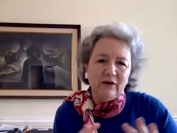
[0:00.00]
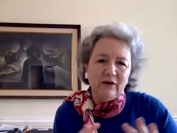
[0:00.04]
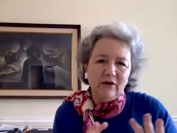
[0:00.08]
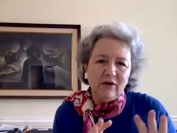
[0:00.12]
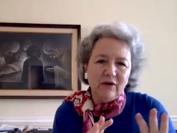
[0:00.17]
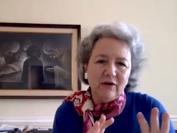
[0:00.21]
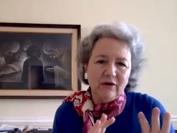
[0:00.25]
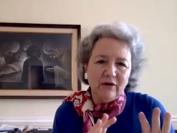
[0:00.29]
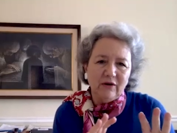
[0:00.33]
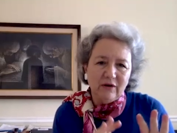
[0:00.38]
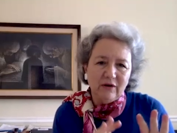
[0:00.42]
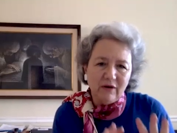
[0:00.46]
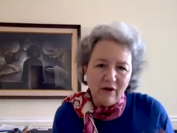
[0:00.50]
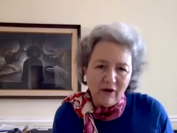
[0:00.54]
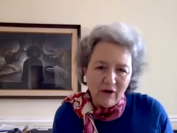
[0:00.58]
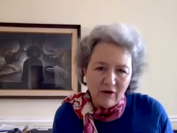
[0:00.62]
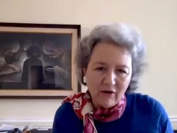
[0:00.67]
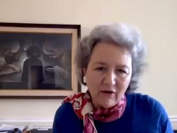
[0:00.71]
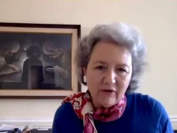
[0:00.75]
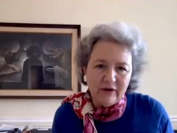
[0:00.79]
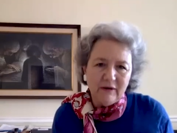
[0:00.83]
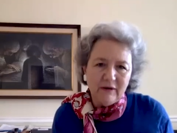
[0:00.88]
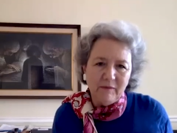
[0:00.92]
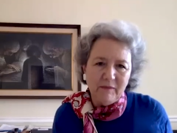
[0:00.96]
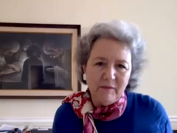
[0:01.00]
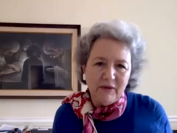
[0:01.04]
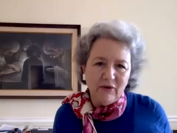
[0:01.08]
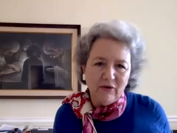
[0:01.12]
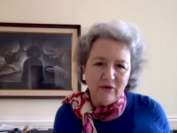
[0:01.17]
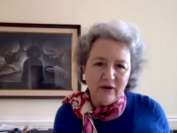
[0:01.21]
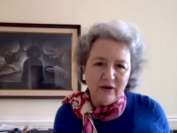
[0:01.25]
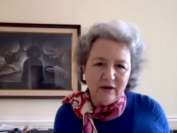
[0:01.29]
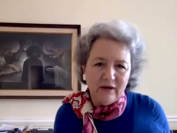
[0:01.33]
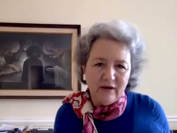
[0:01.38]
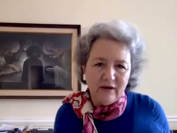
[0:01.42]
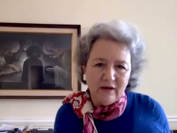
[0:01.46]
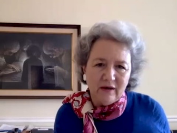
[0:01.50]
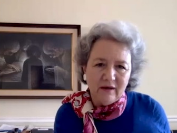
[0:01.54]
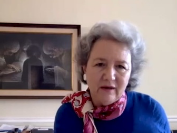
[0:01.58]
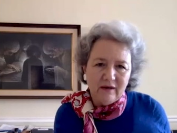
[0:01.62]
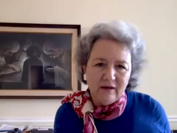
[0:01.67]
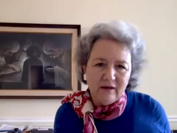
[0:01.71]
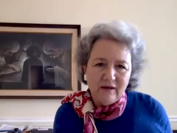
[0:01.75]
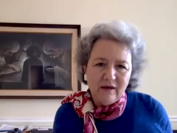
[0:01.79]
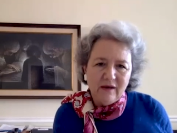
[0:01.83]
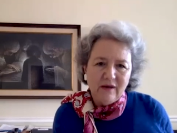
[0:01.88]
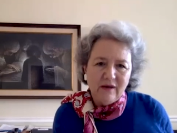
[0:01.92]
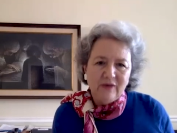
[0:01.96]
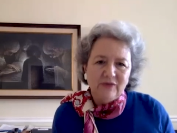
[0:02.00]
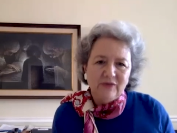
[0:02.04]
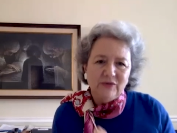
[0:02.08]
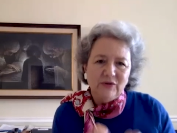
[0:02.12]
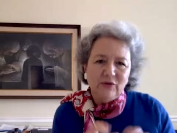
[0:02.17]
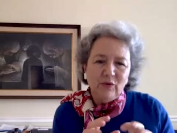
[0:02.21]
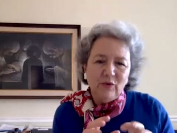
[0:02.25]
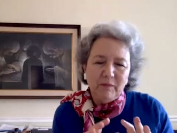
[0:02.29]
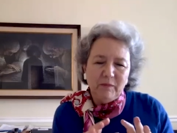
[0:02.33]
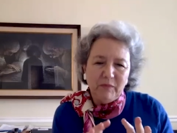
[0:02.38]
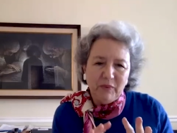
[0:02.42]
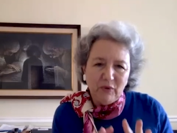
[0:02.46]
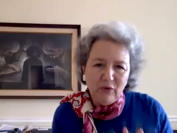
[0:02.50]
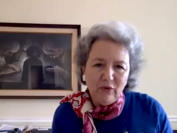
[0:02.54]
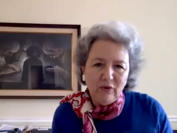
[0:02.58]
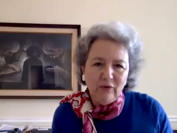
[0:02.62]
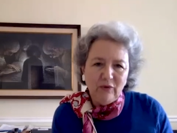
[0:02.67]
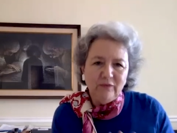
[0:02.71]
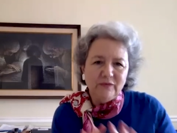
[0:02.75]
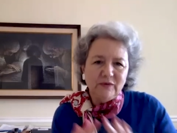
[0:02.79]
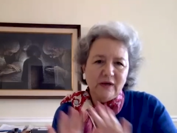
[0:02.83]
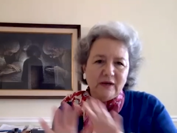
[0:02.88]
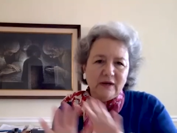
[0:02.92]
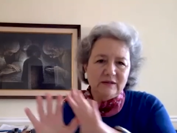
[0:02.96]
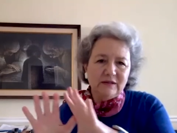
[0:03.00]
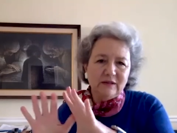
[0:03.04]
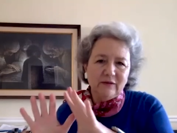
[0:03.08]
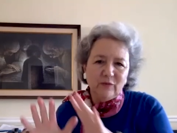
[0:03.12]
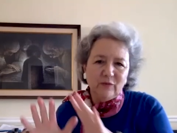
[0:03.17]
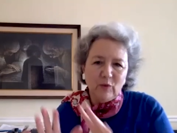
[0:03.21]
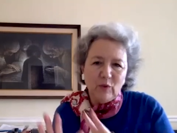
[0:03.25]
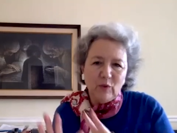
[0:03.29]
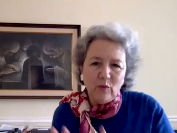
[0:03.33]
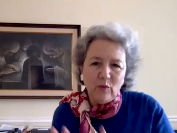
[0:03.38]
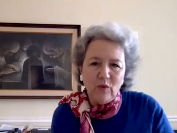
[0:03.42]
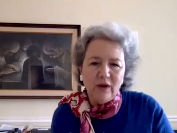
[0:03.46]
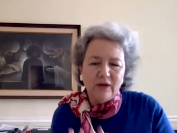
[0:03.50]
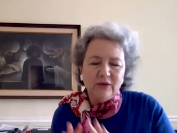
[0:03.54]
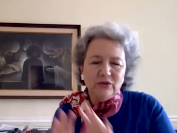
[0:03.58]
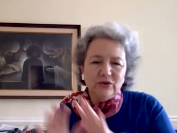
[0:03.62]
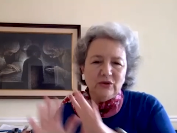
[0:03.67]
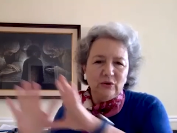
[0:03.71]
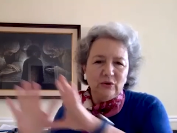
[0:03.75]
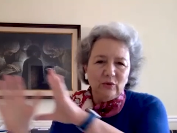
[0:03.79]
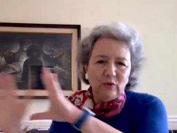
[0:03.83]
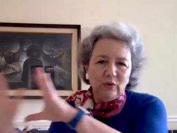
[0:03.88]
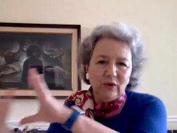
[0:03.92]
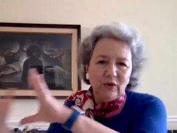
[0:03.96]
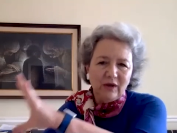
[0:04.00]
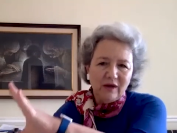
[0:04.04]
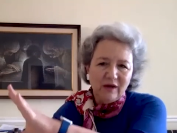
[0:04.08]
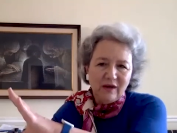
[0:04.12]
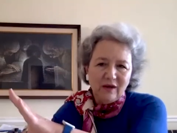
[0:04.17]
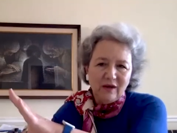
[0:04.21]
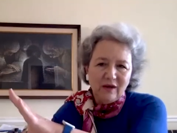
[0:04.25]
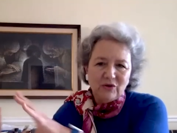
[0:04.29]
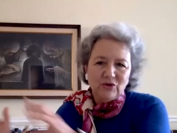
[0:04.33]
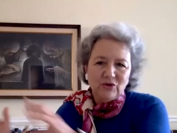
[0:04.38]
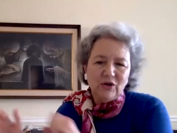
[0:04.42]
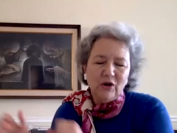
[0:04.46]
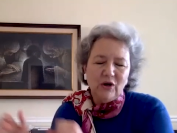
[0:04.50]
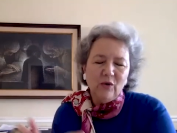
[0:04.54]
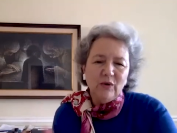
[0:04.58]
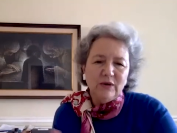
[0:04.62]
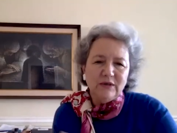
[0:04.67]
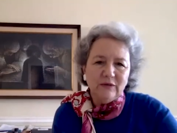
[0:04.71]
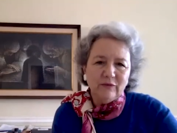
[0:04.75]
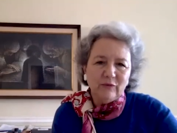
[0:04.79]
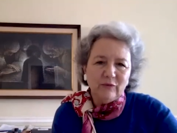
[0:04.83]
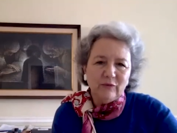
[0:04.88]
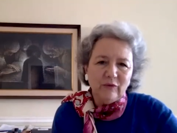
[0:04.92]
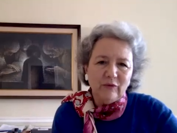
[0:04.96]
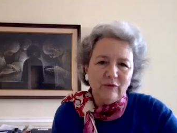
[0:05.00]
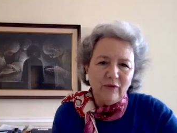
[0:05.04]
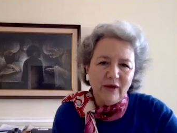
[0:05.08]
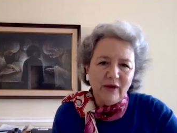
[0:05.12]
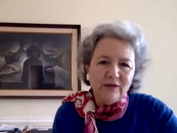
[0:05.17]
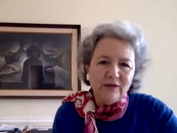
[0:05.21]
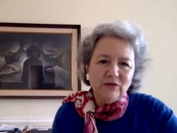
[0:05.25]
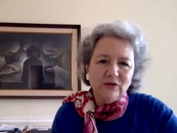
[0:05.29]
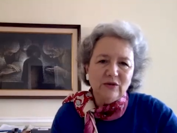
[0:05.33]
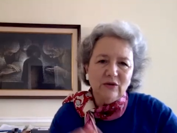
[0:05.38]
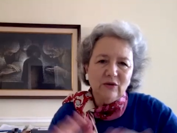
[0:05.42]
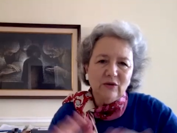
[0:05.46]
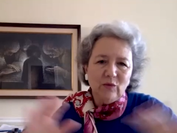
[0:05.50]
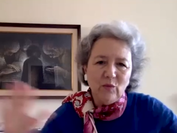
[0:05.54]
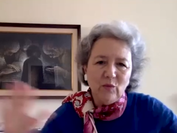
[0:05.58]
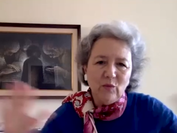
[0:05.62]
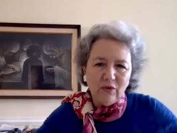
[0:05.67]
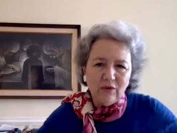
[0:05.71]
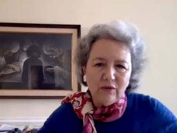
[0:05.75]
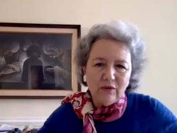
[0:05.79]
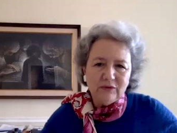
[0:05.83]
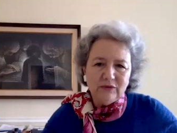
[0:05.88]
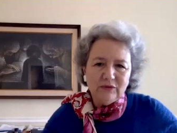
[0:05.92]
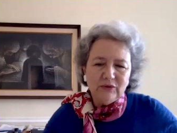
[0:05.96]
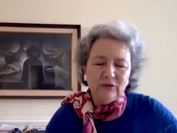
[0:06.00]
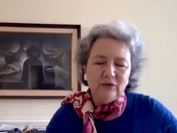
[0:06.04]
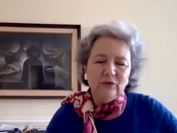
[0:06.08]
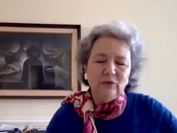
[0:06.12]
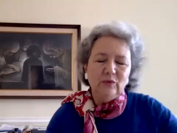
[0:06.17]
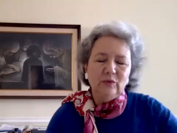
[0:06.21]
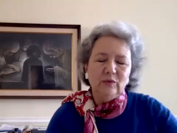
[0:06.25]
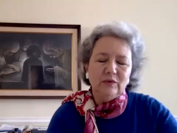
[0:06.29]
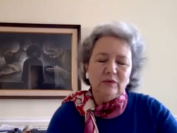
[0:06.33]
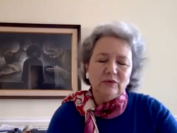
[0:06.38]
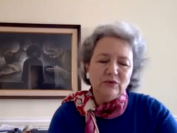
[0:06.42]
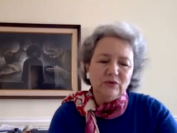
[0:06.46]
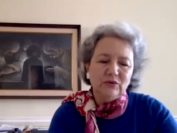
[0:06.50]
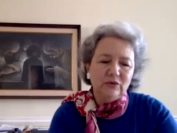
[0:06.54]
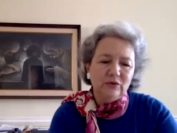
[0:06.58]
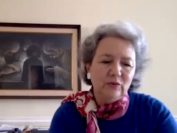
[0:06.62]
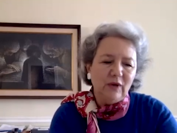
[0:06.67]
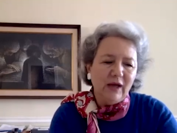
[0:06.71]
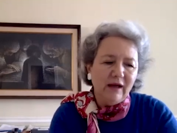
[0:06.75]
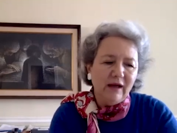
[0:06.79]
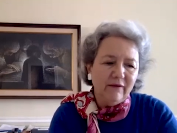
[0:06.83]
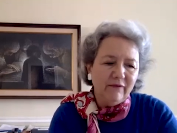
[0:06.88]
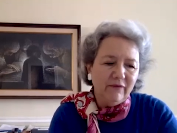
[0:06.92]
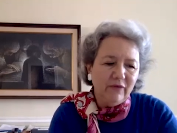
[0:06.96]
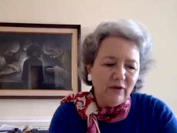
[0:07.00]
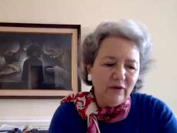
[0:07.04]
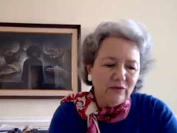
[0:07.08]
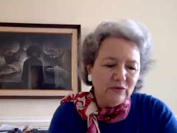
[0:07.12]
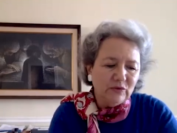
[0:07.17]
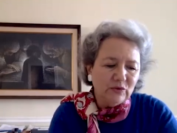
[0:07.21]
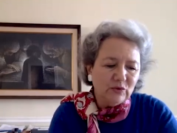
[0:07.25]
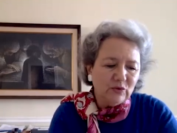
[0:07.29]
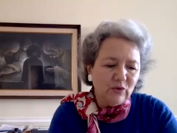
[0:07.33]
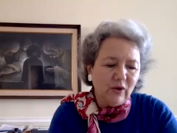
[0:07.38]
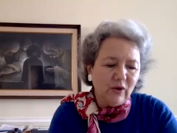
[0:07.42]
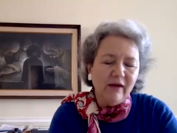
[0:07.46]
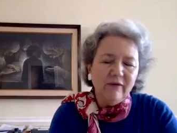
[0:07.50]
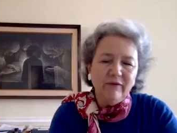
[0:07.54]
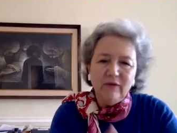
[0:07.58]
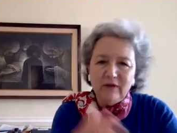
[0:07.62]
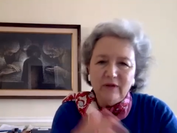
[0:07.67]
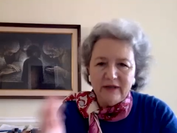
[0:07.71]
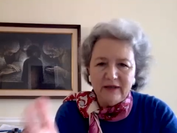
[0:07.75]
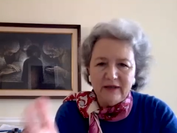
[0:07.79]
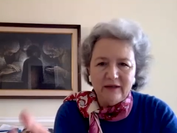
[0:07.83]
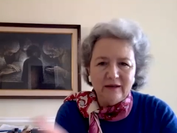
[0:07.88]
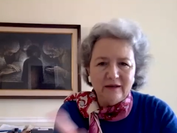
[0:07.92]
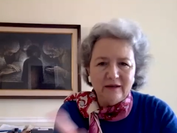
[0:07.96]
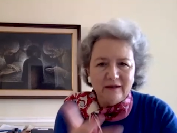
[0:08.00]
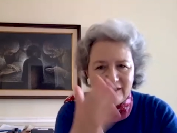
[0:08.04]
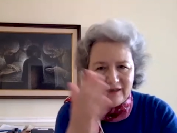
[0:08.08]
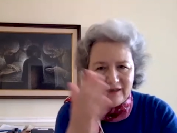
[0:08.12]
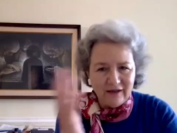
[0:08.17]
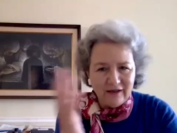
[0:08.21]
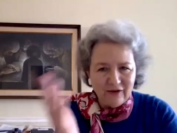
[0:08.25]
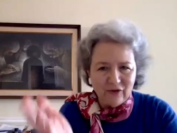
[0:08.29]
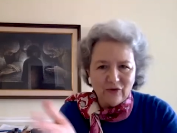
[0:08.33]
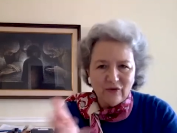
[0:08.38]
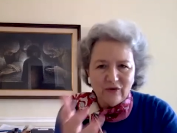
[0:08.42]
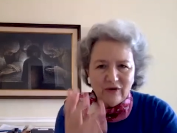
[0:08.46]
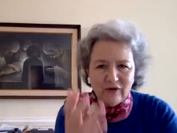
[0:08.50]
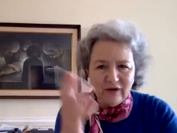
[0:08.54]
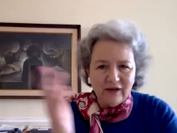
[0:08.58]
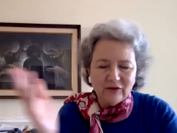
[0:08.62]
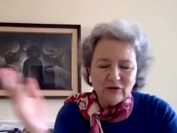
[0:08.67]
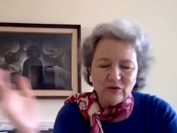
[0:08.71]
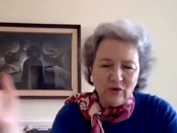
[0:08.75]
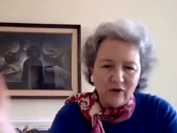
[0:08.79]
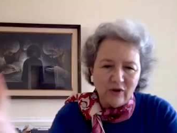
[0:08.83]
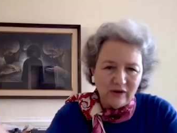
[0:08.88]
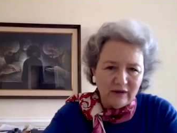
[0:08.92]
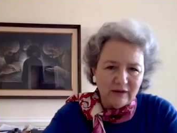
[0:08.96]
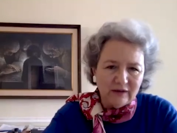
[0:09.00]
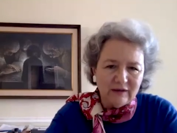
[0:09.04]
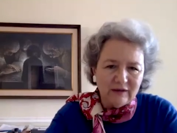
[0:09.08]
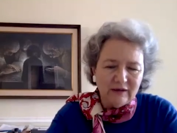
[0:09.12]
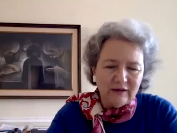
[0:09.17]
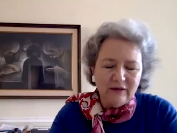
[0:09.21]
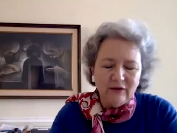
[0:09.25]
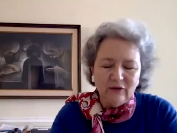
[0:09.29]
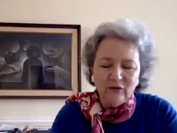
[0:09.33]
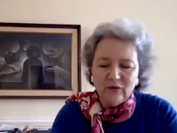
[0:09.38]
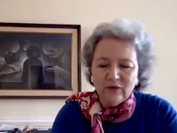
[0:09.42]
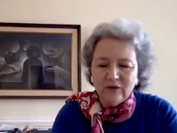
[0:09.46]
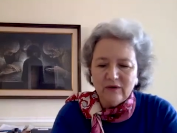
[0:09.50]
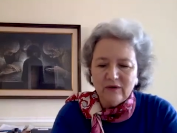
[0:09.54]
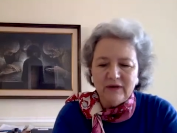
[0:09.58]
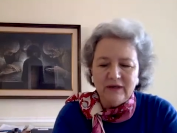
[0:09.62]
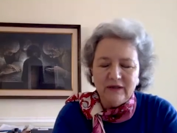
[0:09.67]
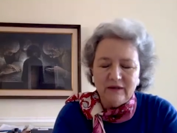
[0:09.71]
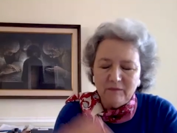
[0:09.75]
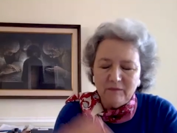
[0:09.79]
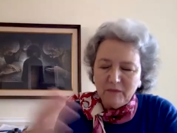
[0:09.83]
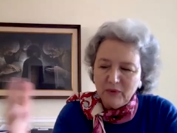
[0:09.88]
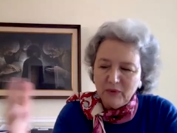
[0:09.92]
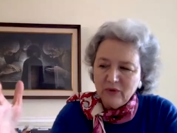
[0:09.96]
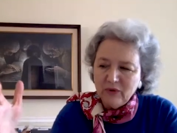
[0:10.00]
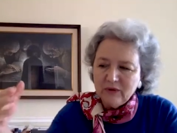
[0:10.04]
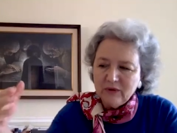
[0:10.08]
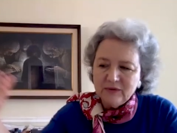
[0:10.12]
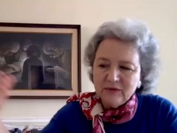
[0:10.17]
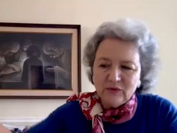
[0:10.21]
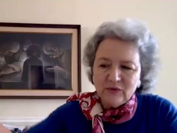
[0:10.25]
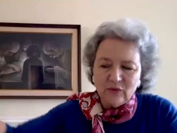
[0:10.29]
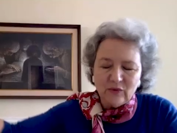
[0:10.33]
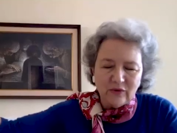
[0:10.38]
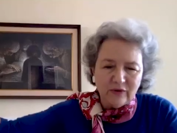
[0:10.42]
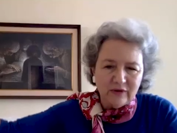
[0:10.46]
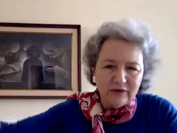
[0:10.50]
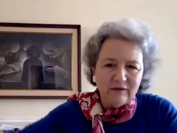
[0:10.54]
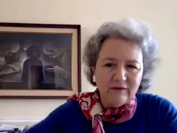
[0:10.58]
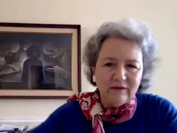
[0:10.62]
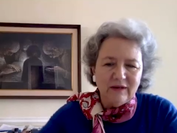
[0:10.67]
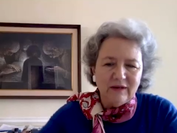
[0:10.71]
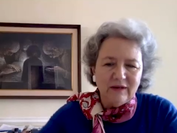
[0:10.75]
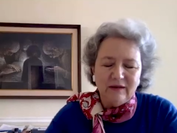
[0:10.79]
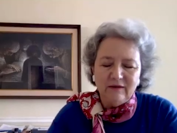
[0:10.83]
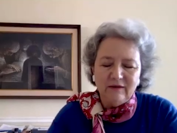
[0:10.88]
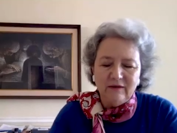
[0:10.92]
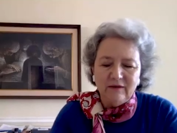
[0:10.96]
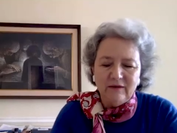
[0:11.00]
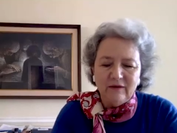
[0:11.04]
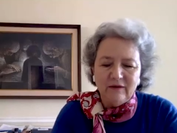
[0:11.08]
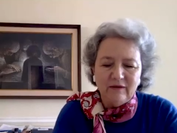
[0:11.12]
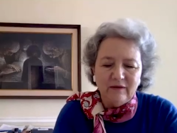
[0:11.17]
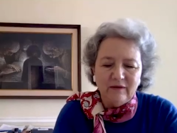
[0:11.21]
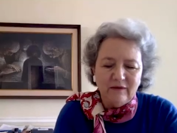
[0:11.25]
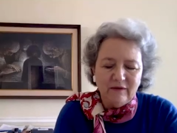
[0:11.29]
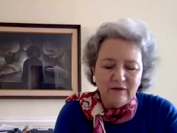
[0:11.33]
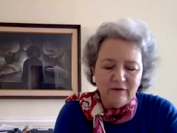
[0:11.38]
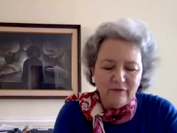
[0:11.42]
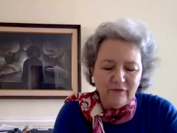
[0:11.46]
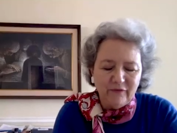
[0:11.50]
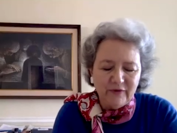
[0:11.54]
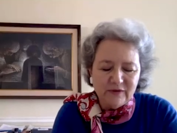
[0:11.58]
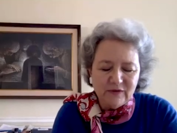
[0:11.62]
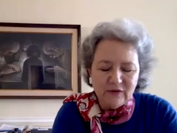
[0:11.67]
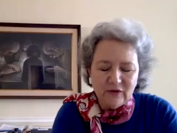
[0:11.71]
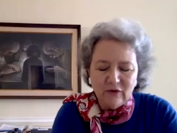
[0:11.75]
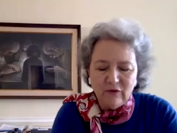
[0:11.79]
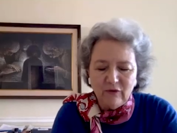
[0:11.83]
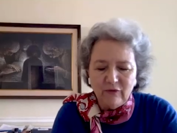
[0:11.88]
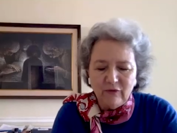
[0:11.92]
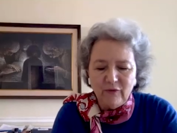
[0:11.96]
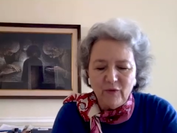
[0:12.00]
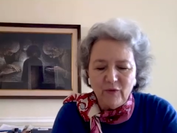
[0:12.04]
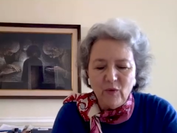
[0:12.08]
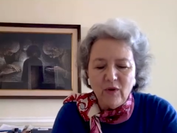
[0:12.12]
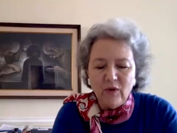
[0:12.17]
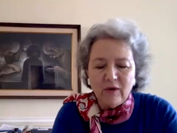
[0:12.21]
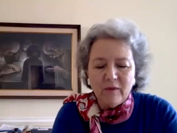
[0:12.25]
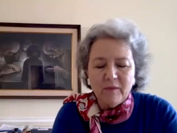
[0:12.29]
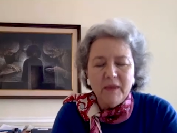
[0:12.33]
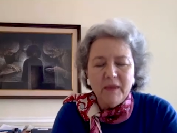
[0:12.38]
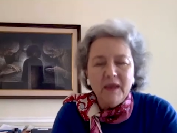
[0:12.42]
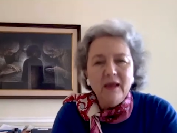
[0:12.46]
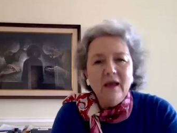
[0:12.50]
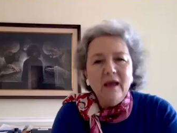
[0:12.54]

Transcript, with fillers: art are in America. So it behooves us, if we want to show a different face to the world, to have those travel in either electronically or in books or in the physical form.